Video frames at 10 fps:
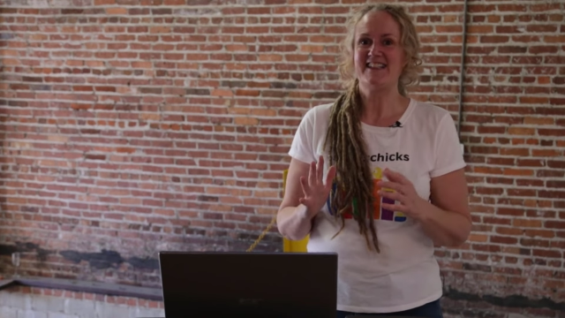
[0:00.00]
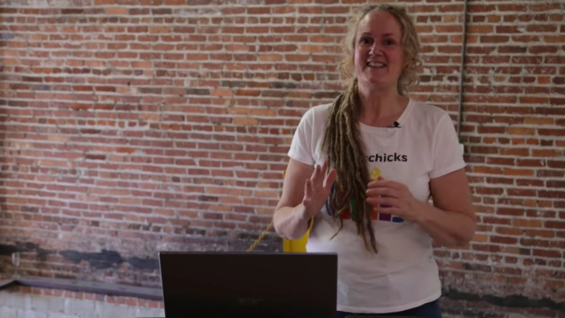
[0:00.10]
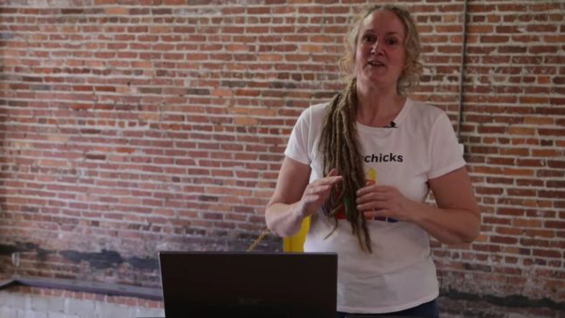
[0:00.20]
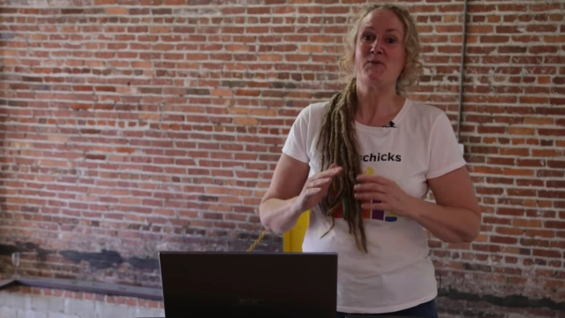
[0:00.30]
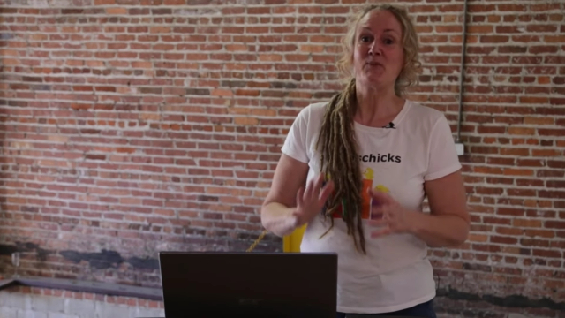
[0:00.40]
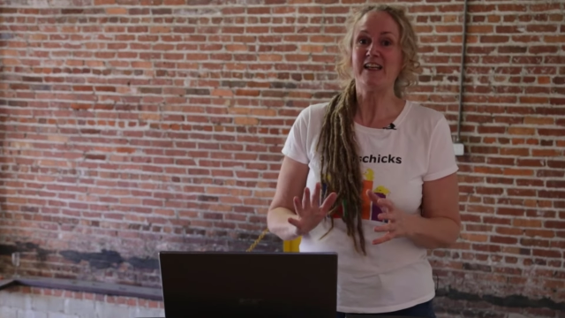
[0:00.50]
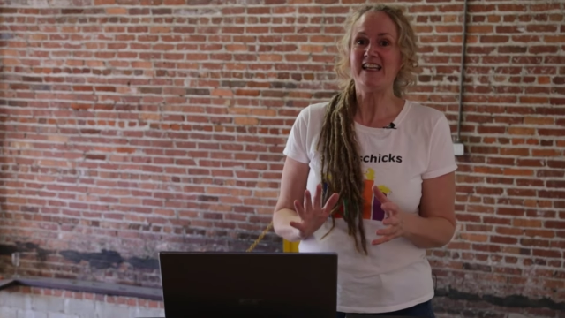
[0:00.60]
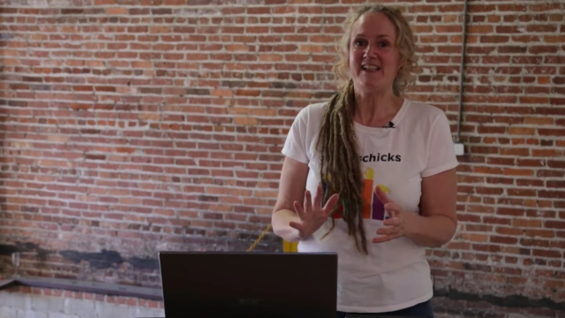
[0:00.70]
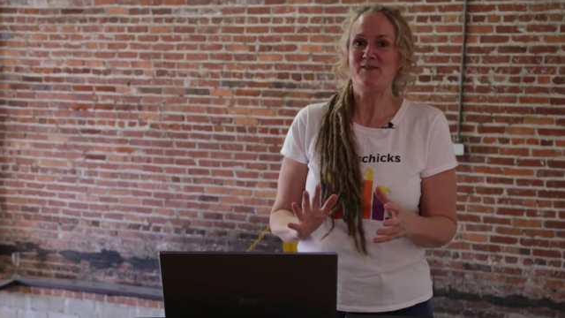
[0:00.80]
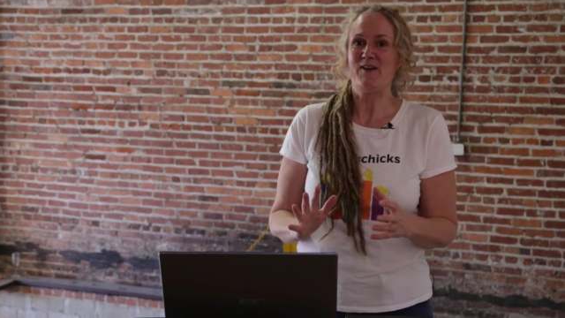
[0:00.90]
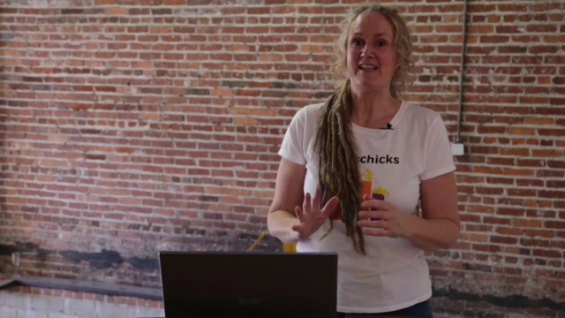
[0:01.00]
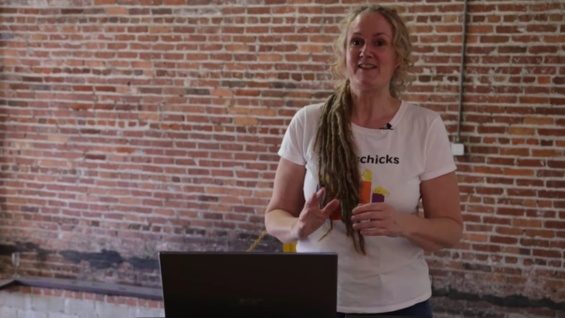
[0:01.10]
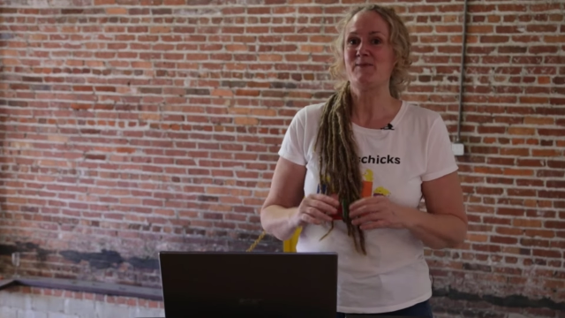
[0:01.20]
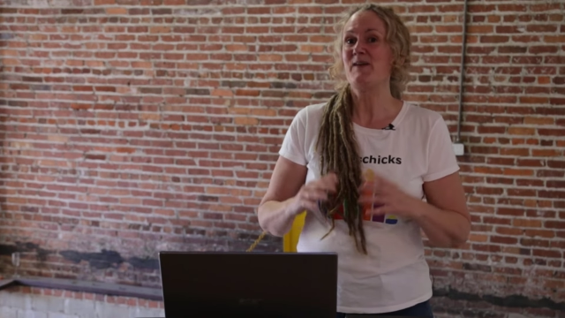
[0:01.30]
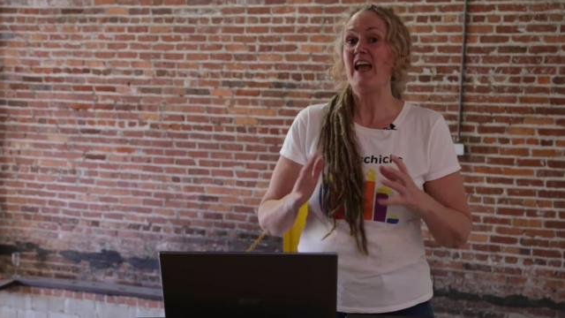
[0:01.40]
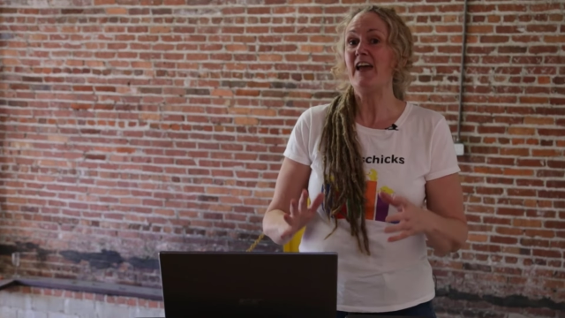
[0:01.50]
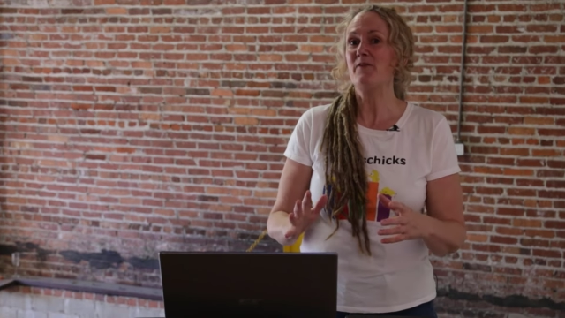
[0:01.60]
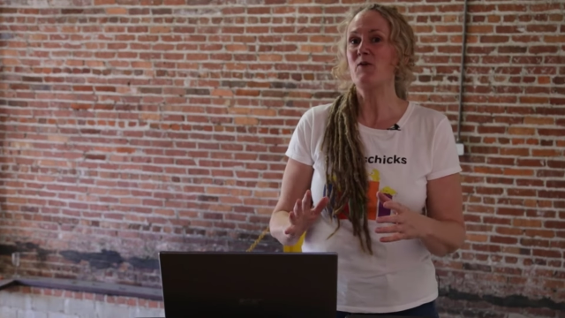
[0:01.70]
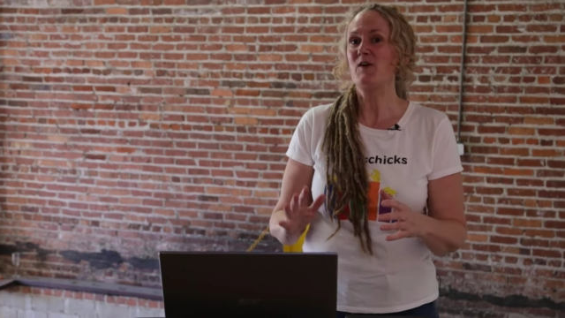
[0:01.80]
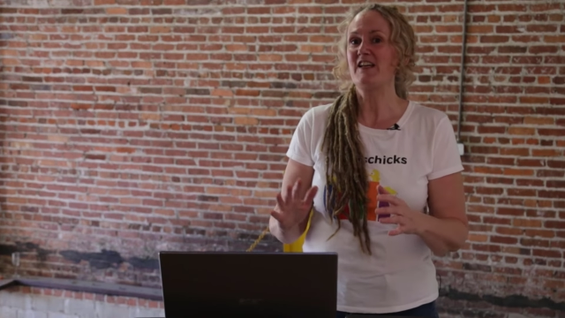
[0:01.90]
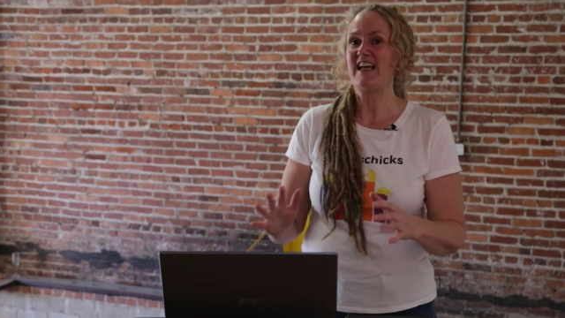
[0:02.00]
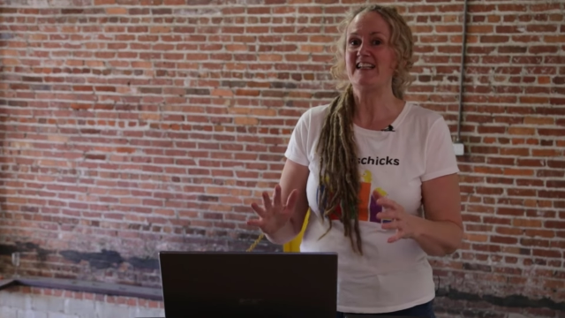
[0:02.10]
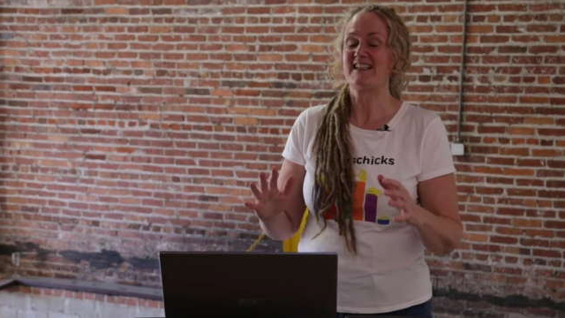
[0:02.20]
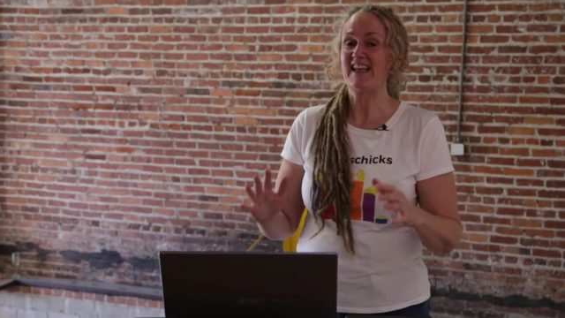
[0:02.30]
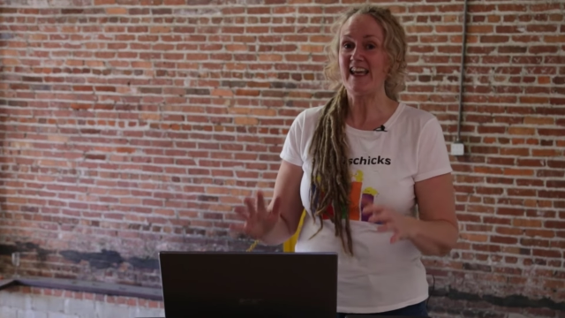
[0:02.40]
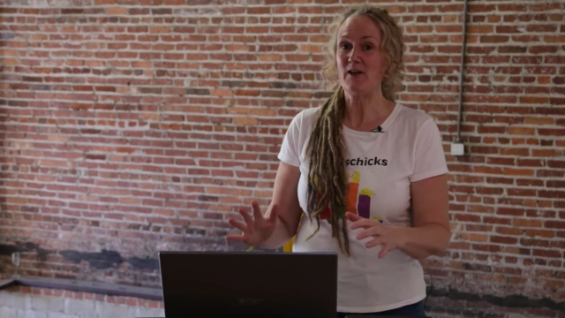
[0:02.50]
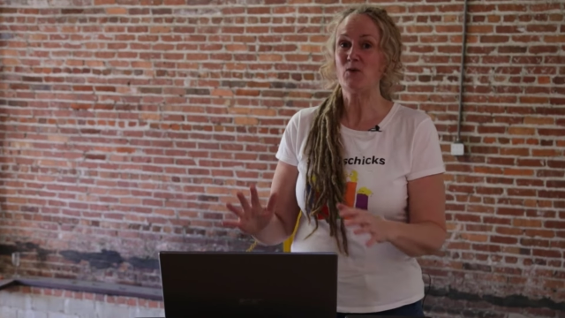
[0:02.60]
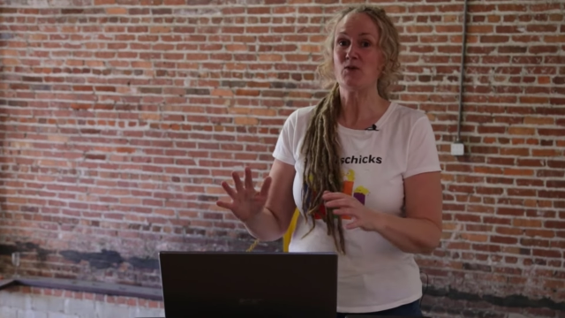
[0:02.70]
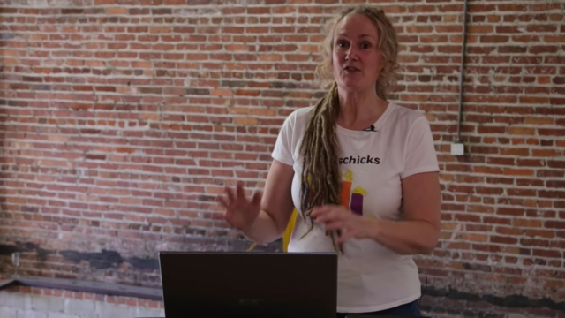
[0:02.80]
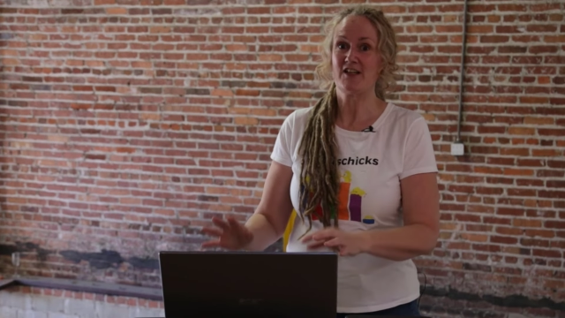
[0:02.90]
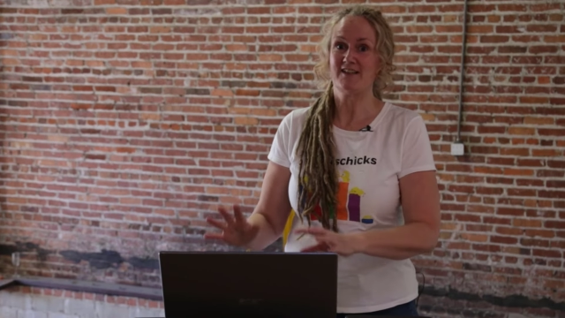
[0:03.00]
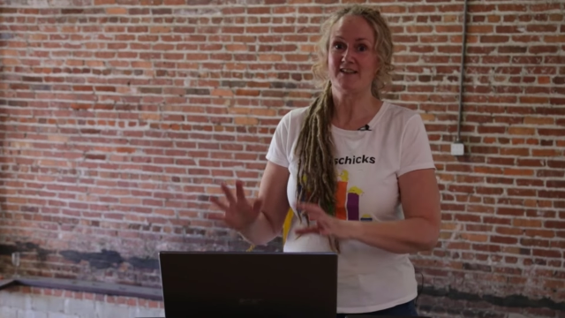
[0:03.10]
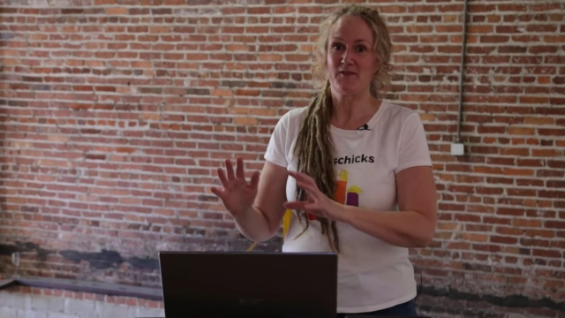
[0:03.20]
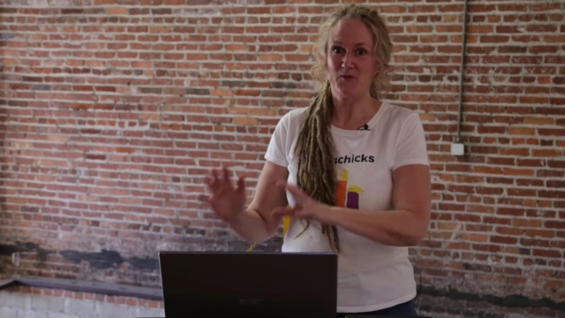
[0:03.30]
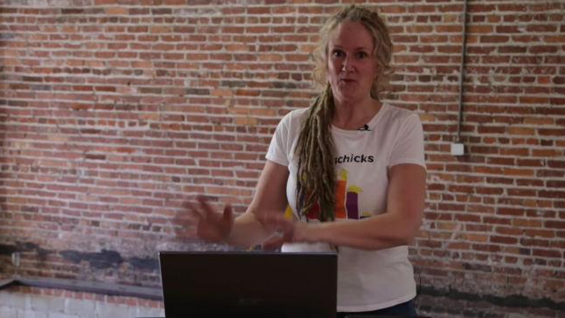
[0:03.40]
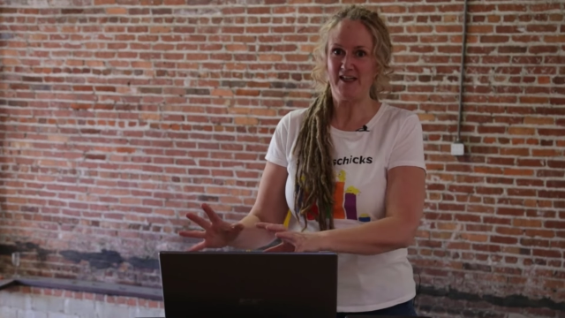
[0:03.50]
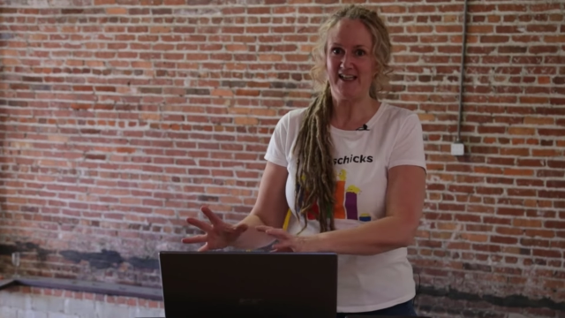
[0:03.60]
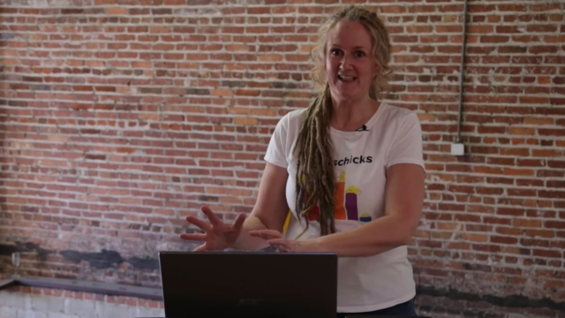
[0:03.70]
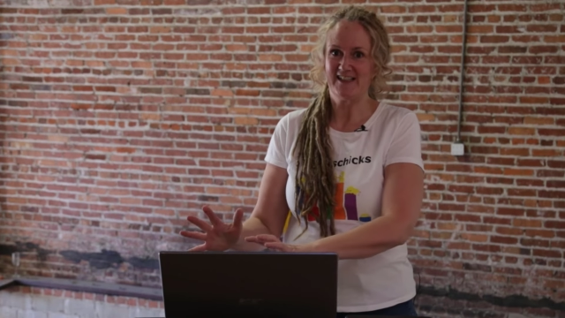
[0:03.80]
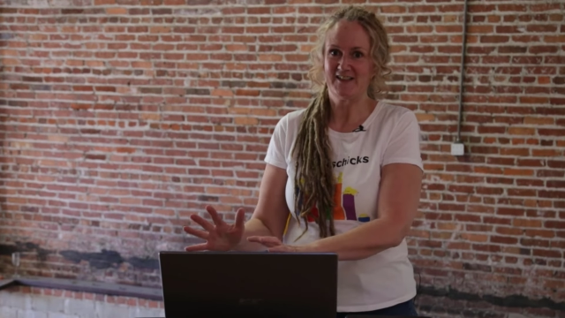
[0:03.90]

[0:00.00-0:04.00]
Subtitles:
is completely random, everyone has an equal chance of winning.